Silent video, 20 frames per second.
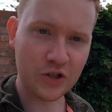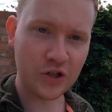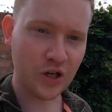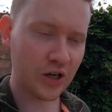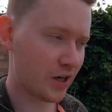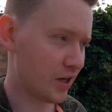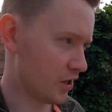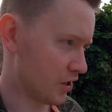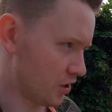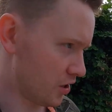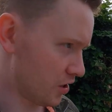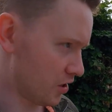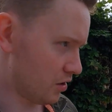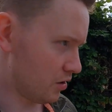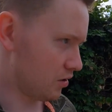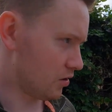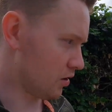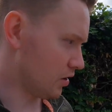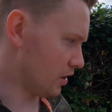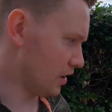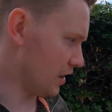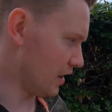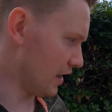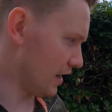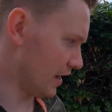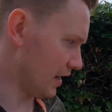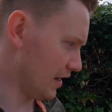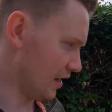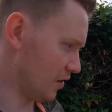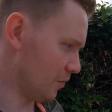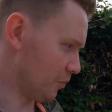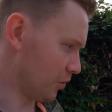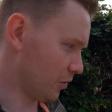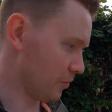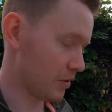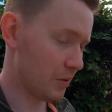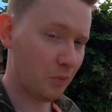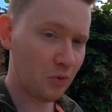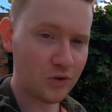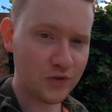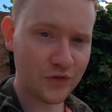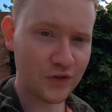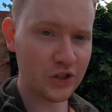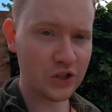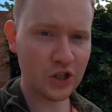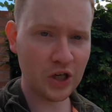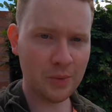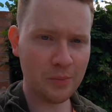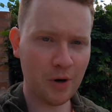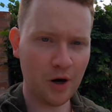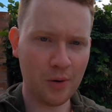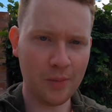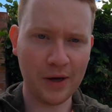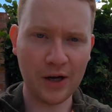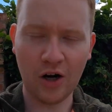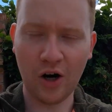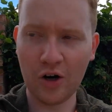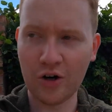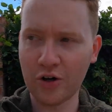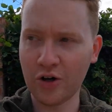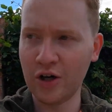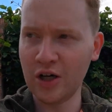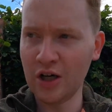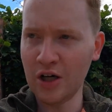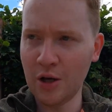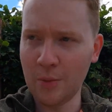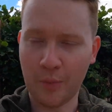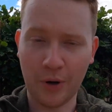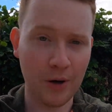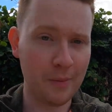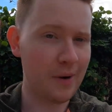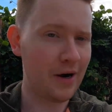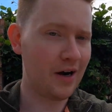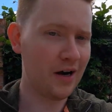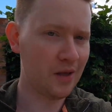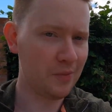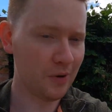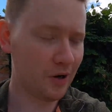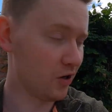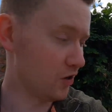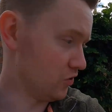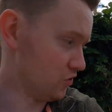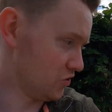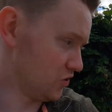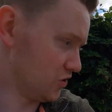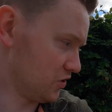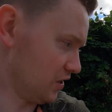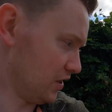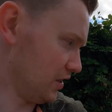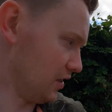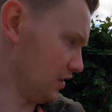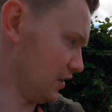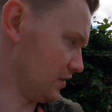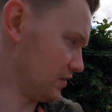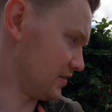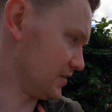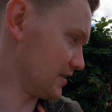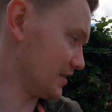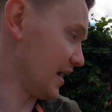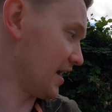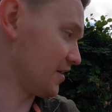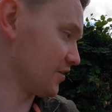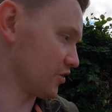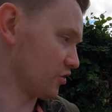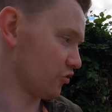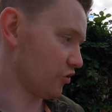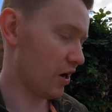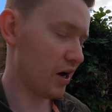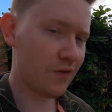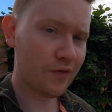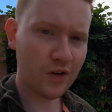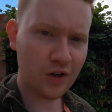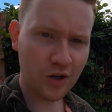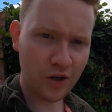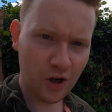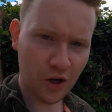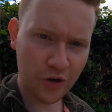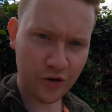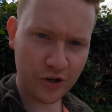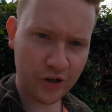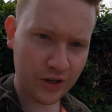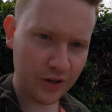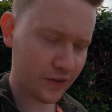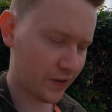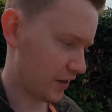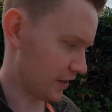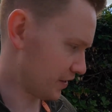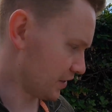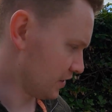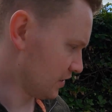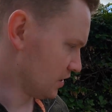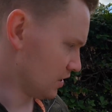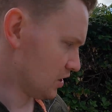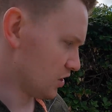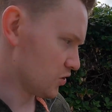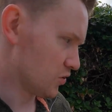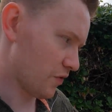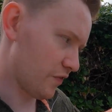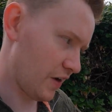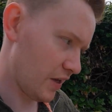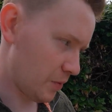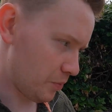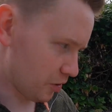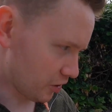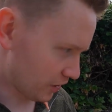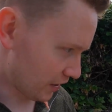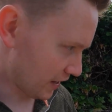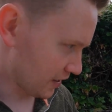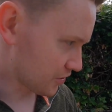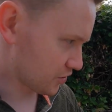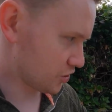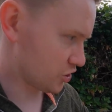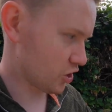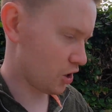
draining, probably the most free draining part of my garden, primarily because it's sand and gravel underneath that. So I've had to put extra